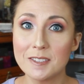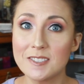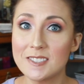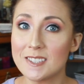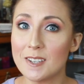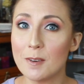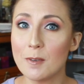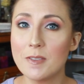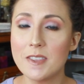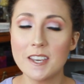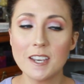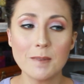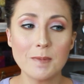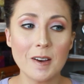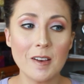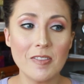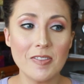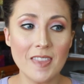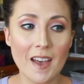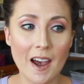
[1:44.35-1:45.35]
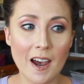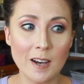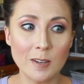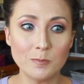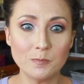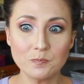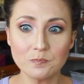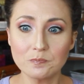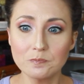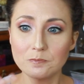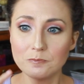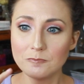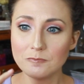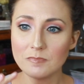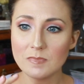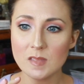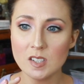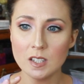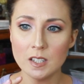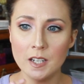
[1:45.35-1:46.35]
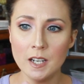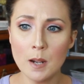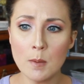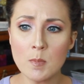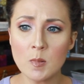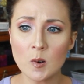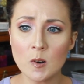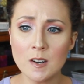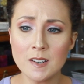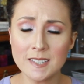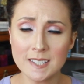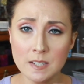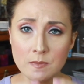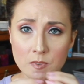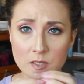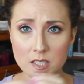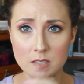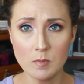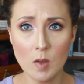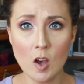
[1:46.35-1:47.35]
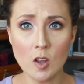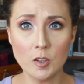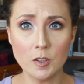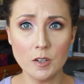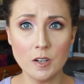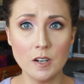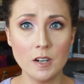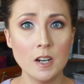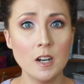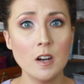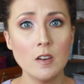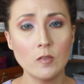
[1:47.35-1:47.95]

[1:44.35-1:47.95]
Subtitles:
So think about that number is even smaller